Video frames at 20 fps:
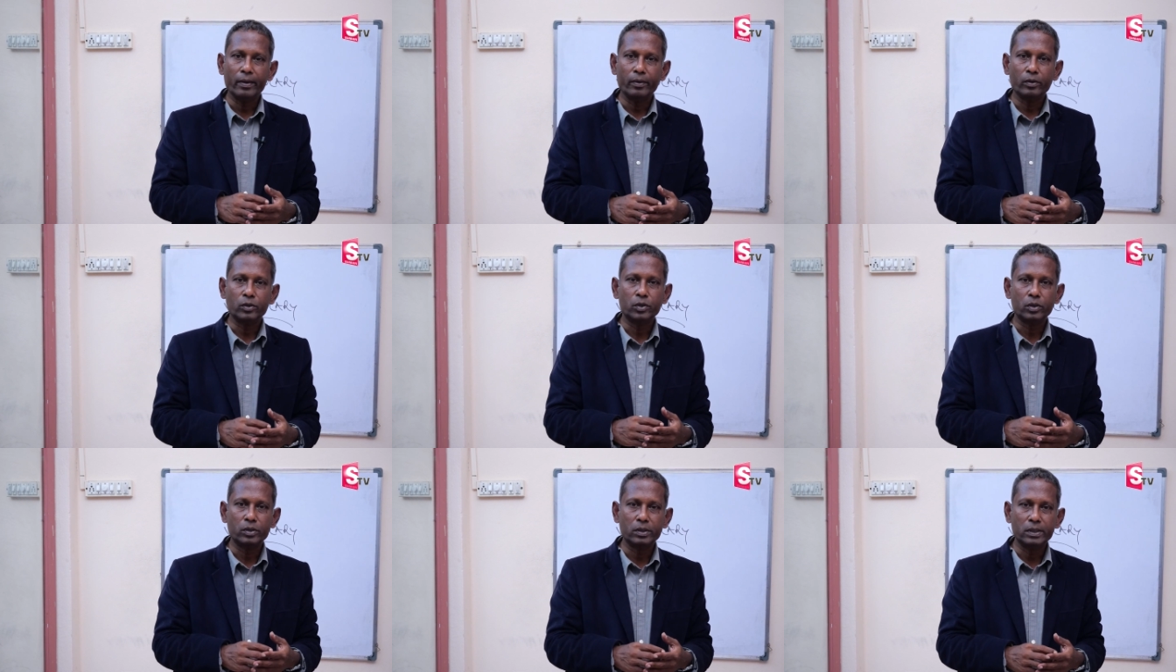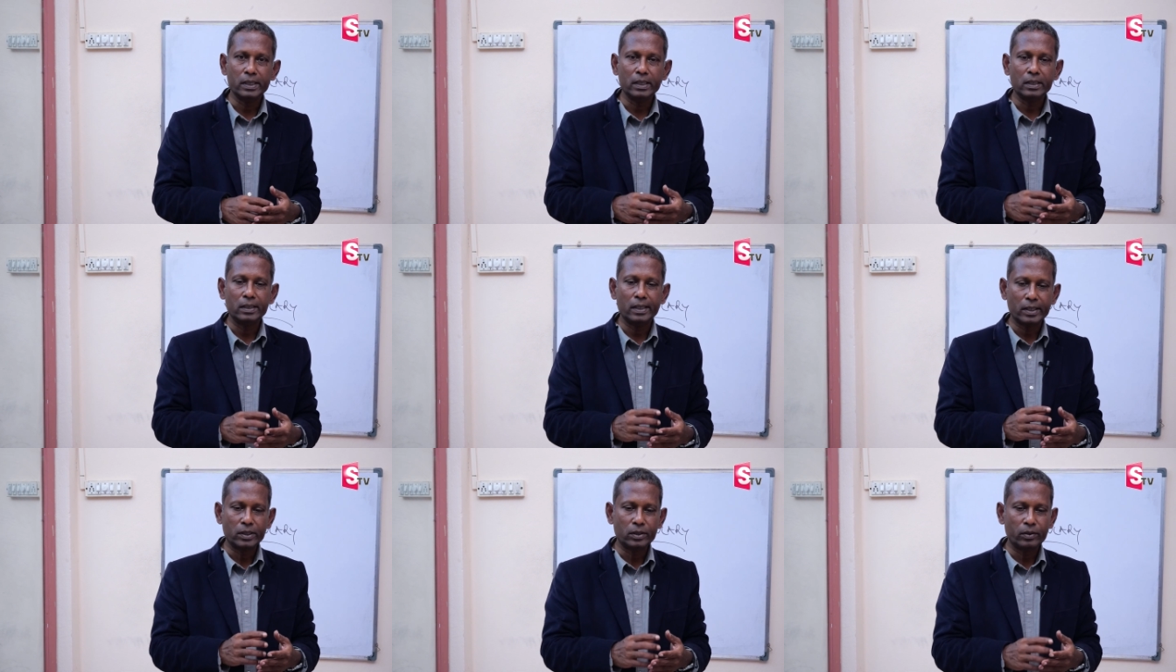you should see
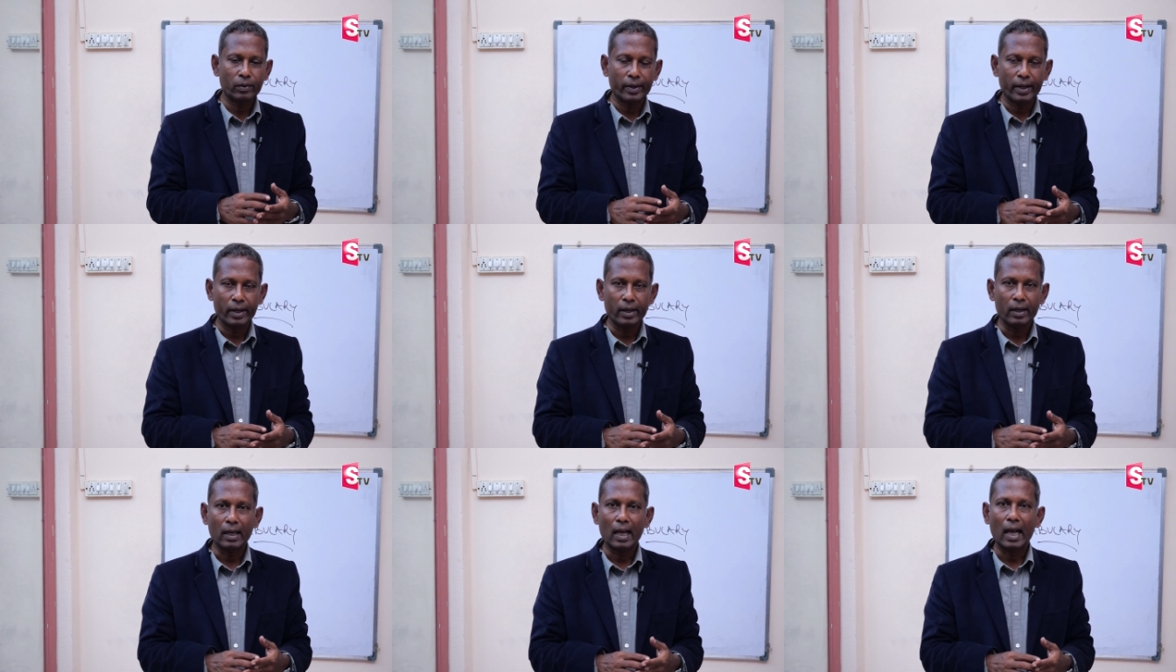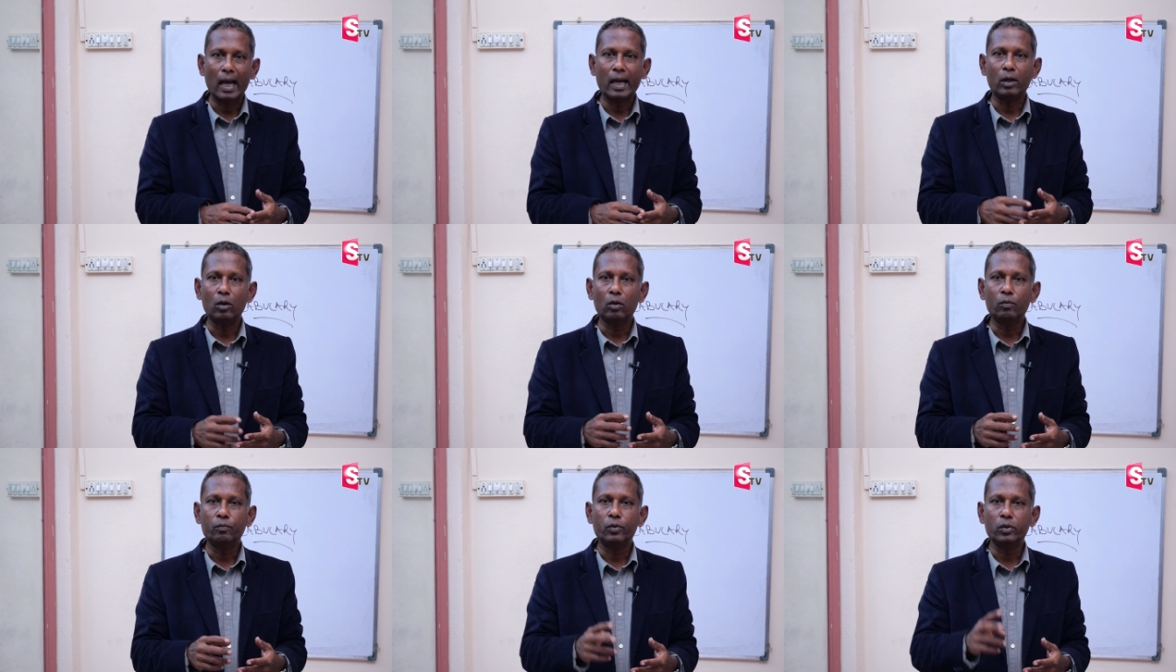the dictionary
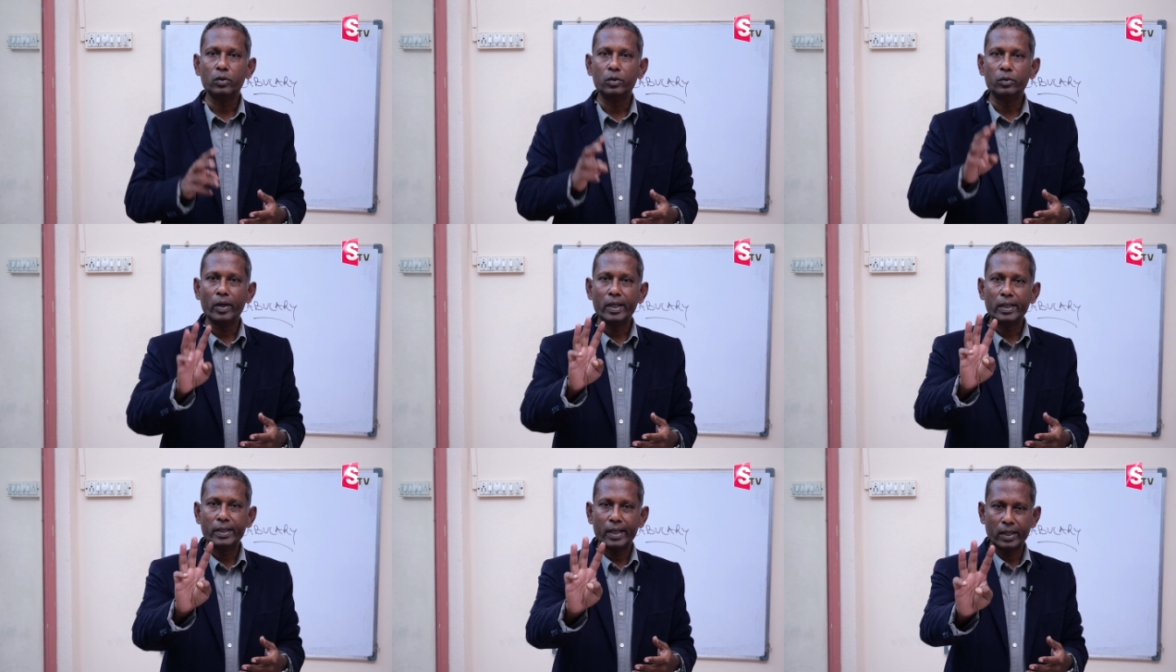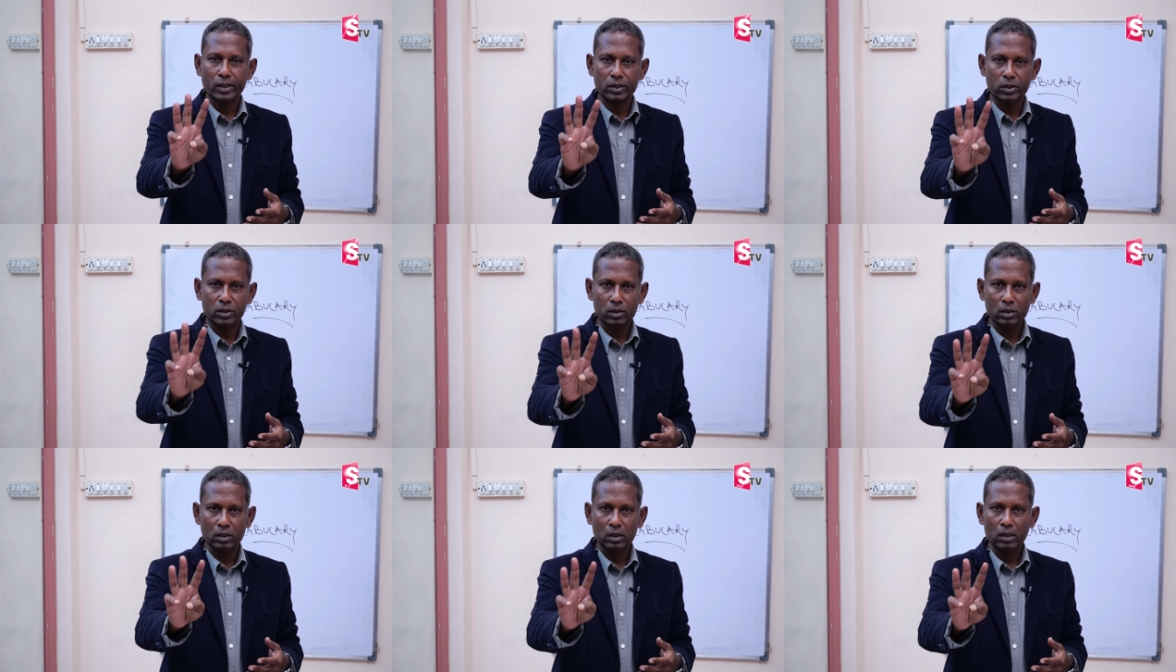and look for three
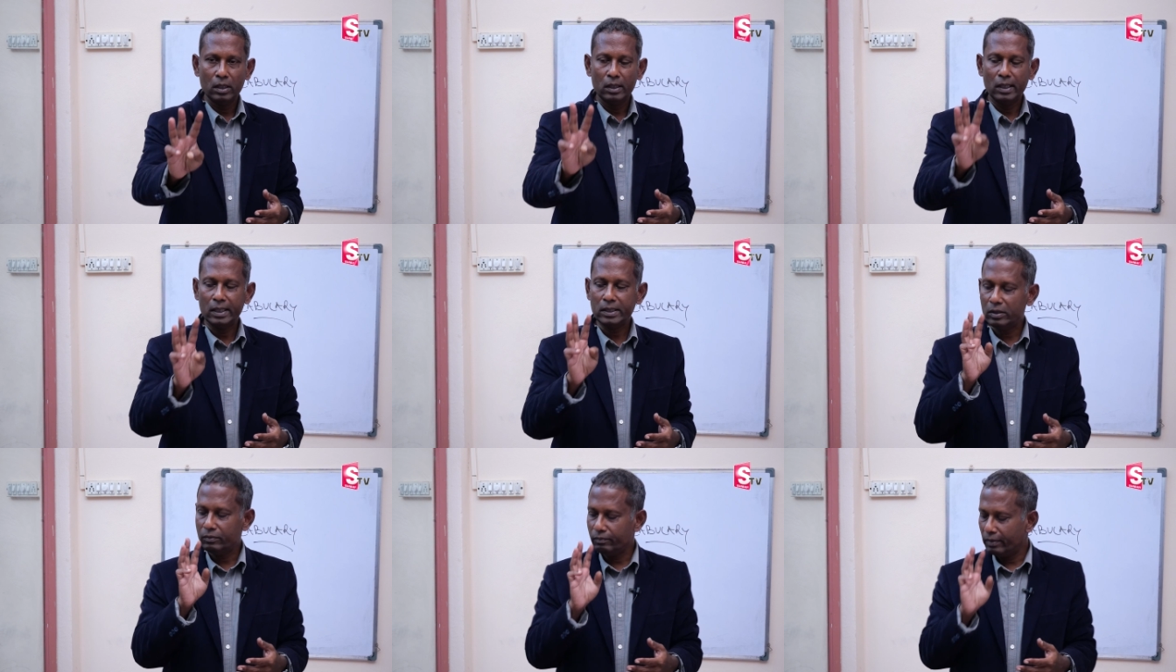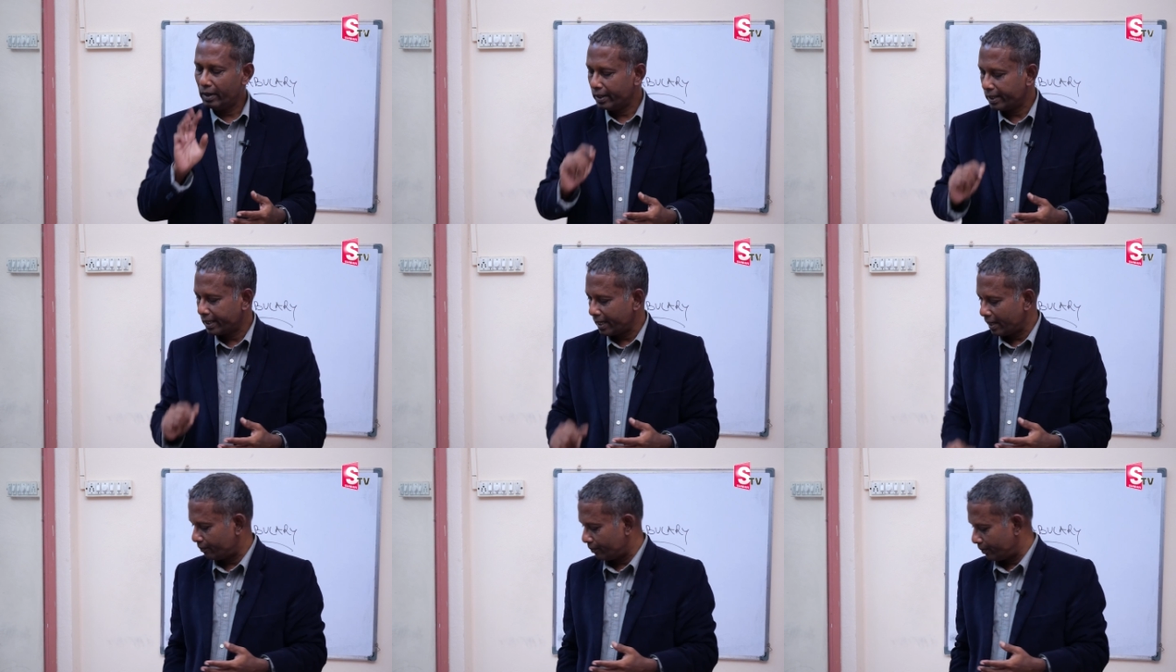things. Listen
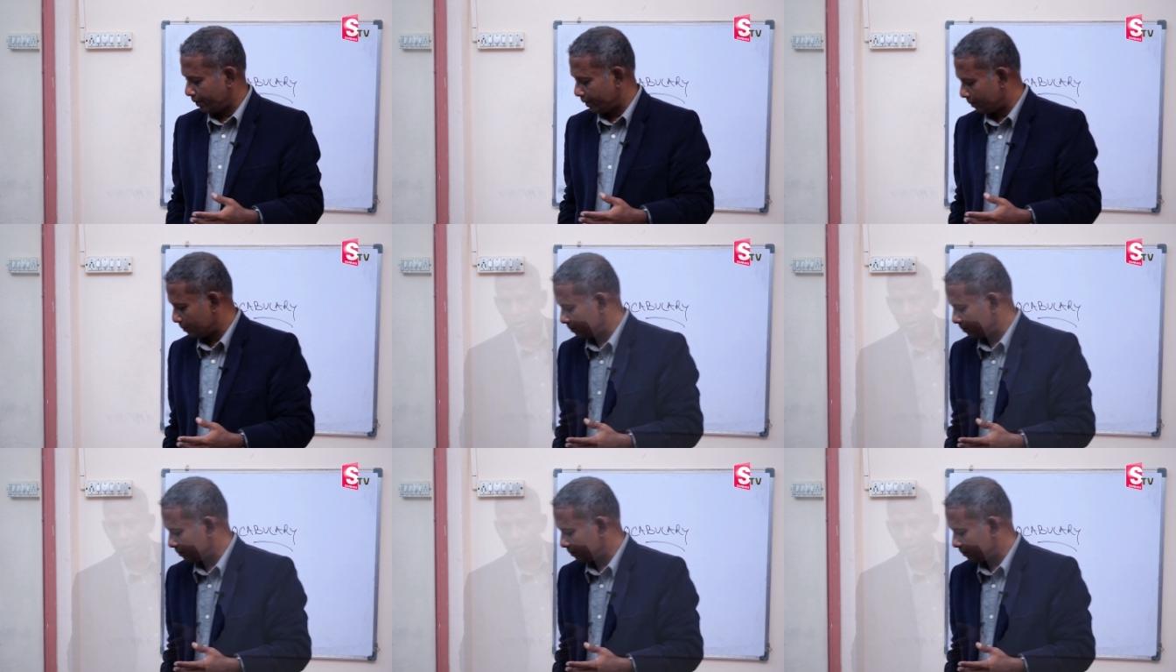very carefully.